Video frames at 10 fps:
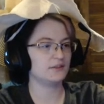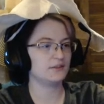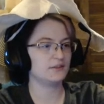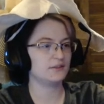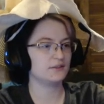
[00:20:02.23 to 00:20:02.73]

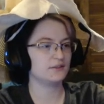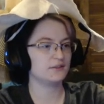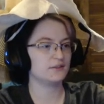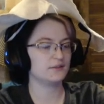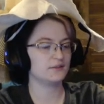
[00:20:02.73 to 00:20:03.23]

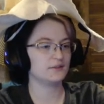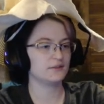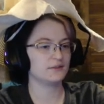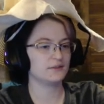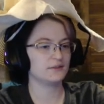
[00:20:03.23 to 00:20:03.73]

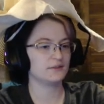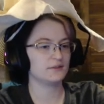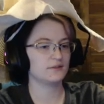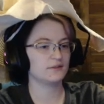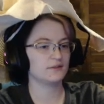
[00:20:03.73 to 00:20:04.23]

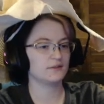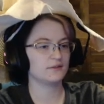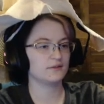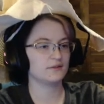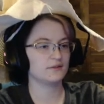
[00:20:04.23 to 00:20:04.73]

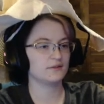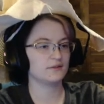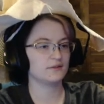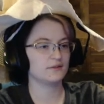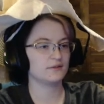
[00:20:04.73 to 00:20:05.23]

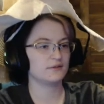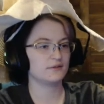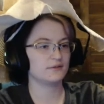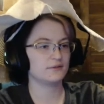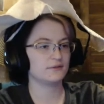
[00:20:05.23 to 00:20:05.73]
Nobody speaks.